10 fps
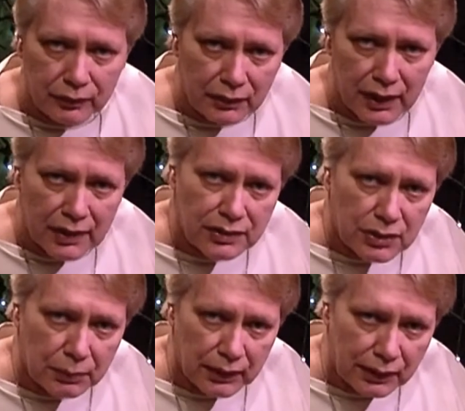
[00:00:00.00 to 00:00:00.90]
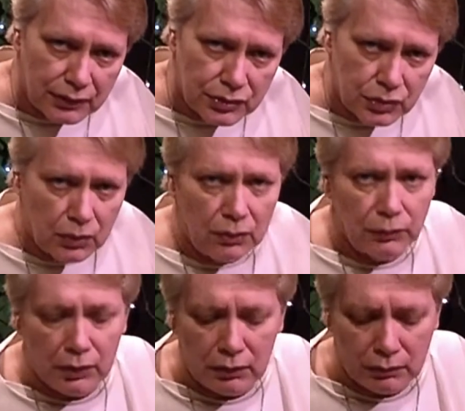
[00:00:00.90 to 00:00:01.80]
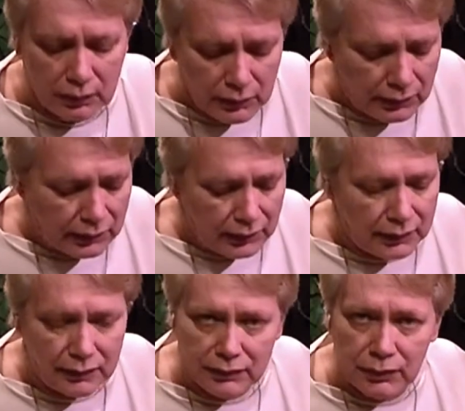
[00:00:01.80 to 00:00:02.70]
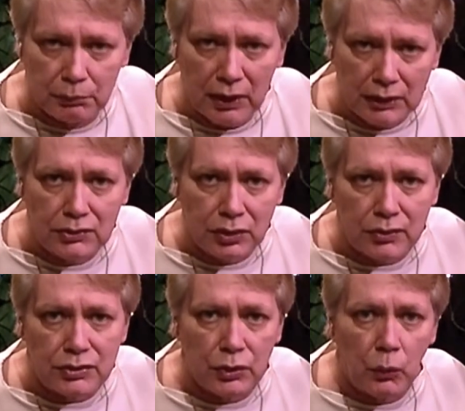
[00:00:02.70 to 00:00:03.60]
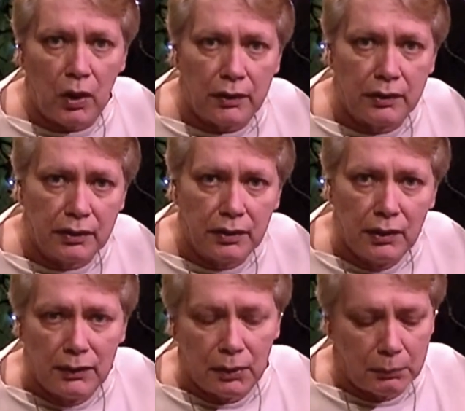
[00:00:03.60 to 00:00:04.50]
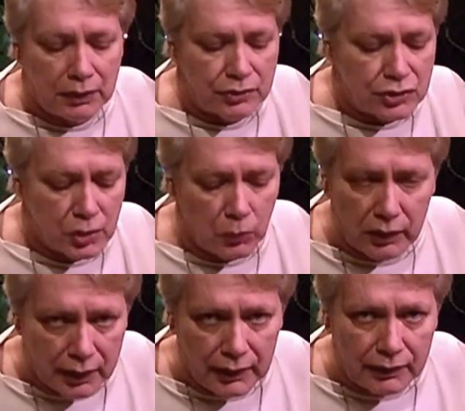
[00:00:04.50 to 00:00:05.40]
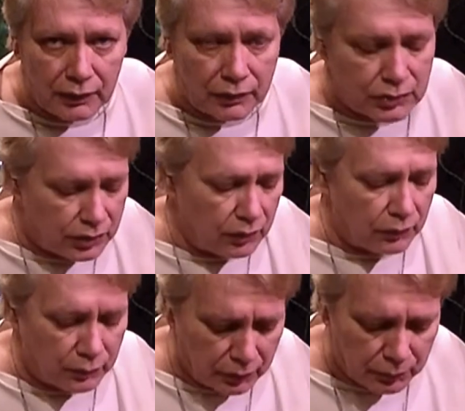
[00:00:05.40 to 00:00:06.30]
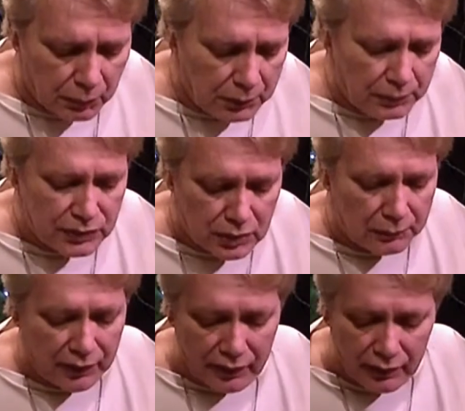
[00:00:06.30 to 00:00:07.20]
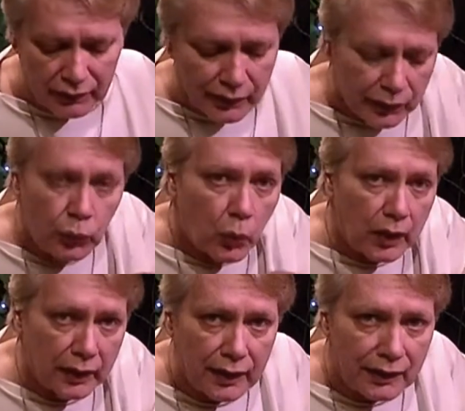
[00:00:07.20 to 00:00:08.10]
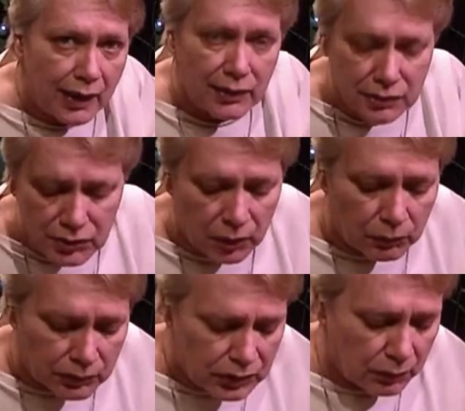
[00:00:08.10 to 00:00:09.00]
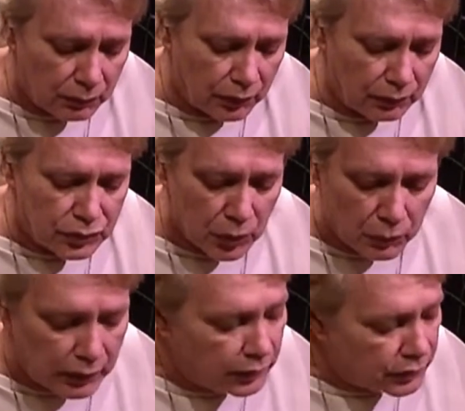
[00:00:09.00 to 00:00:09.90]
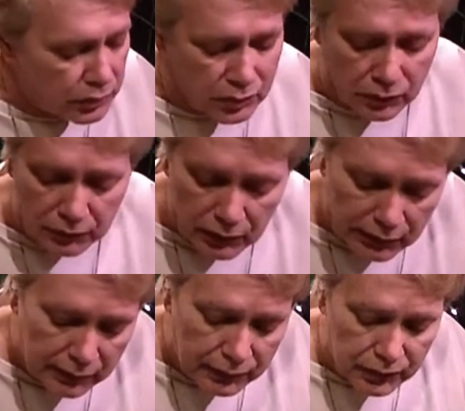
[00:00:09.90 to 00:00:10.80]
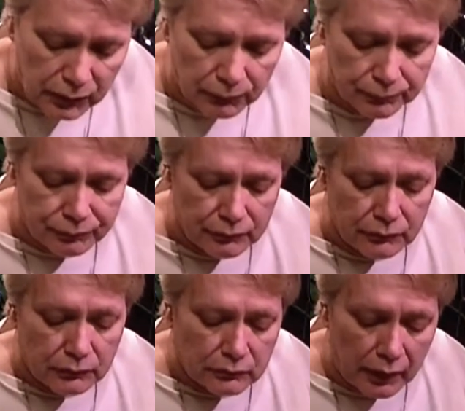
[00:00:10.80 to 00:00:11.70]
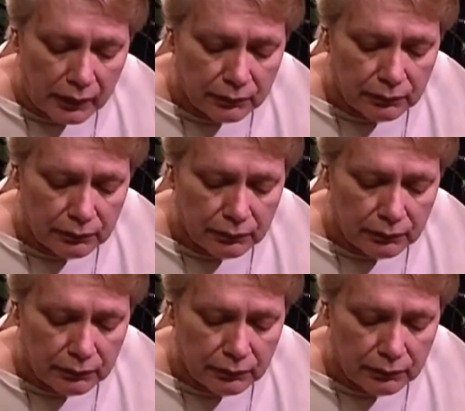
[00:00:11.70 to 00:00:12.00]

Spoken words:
getting something at the store, well, and your mind starts to wander about someone else, there might be something there that you want to get that someone else too. So, yeah,